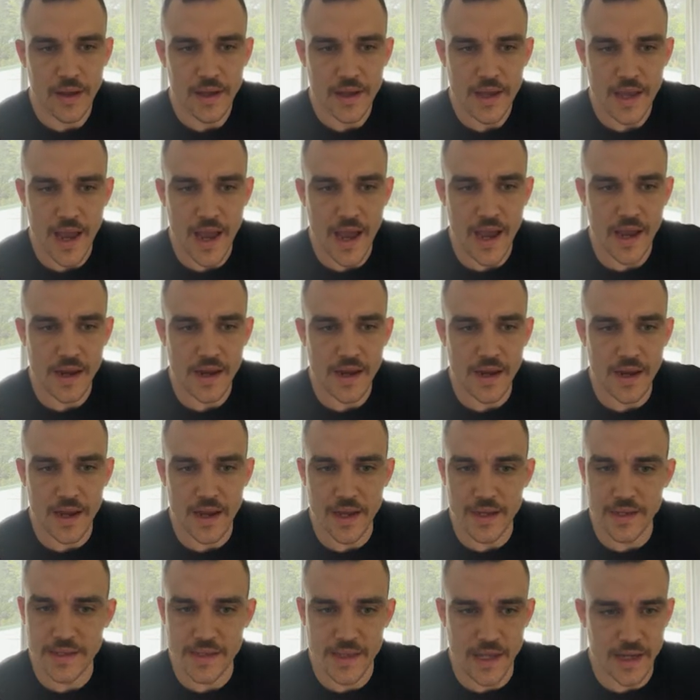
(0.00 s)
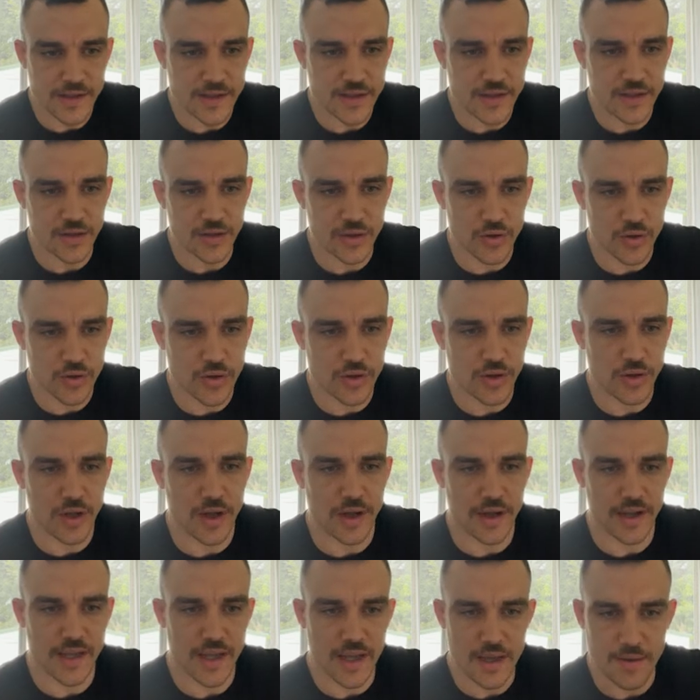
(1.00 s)
It doesn't look
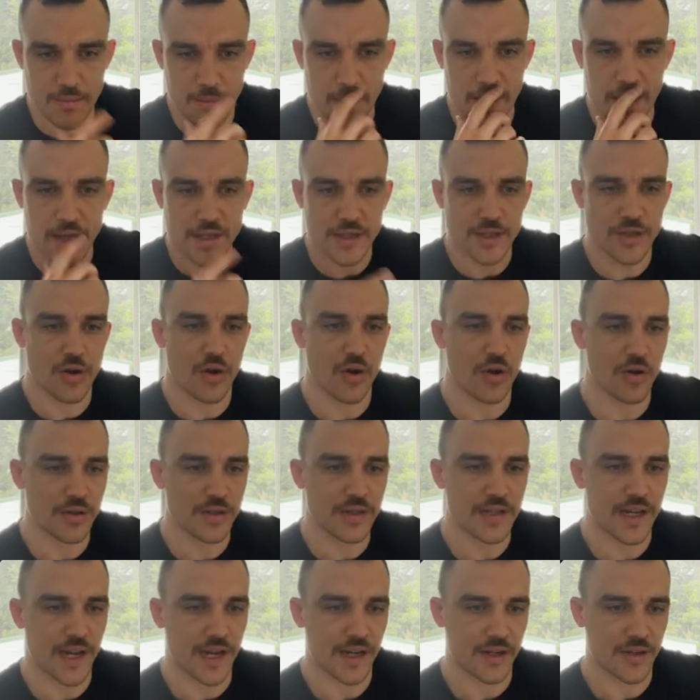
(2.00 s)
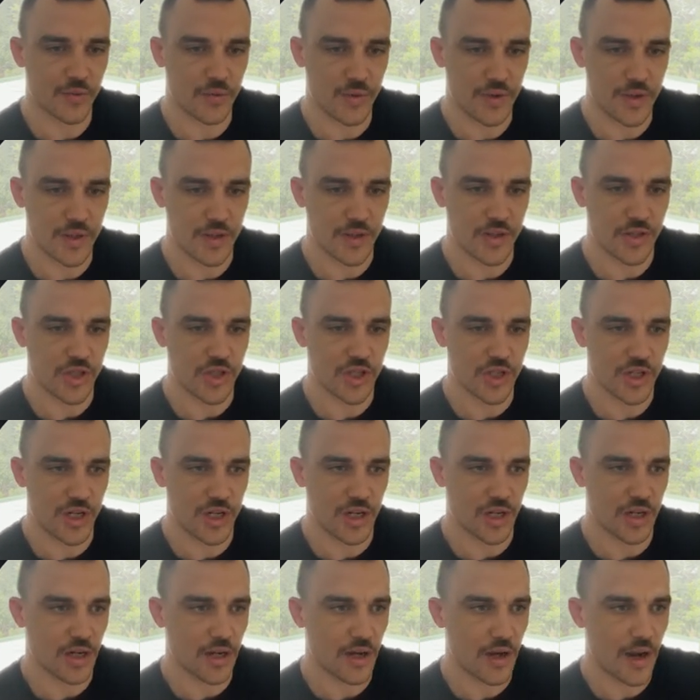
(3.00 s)
like he makes contact with his
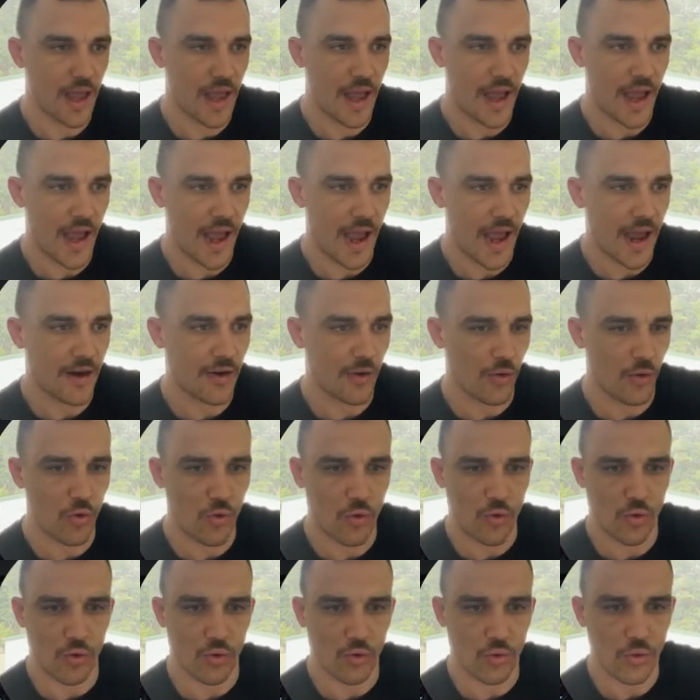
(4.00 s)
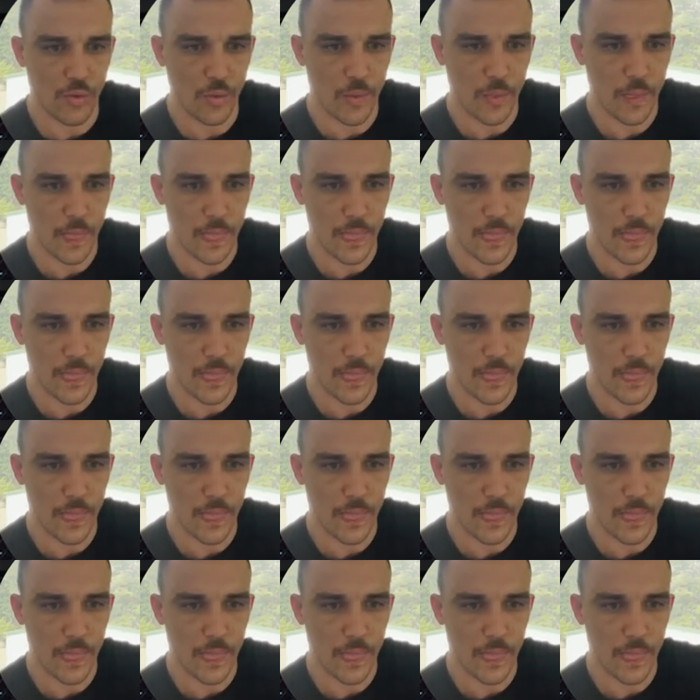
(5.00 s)
shin at all.